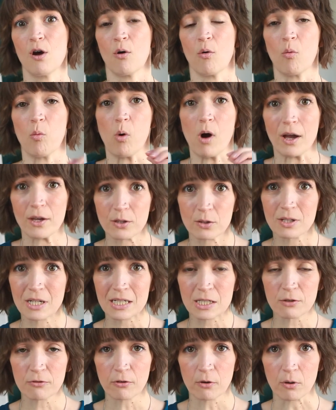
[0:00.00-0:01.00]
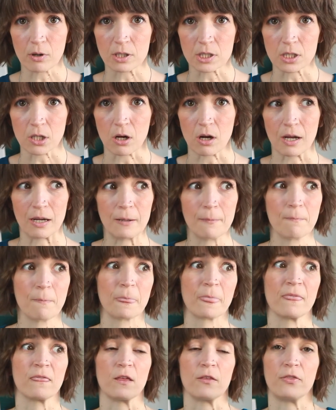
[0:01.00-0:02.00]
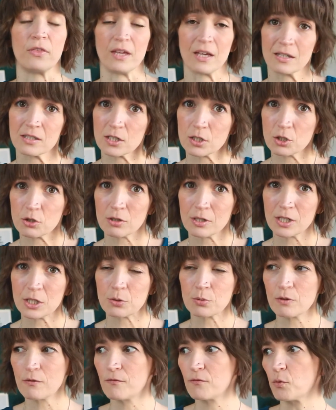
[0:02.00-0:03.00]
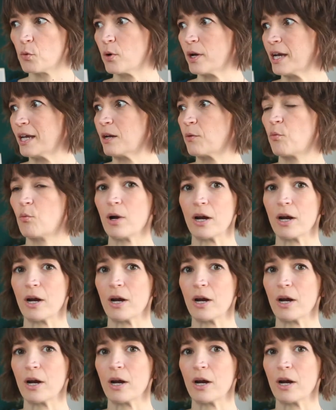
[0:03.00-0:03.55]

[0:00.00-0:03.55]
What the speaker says: what you need to focus on, the things that you need to avoid,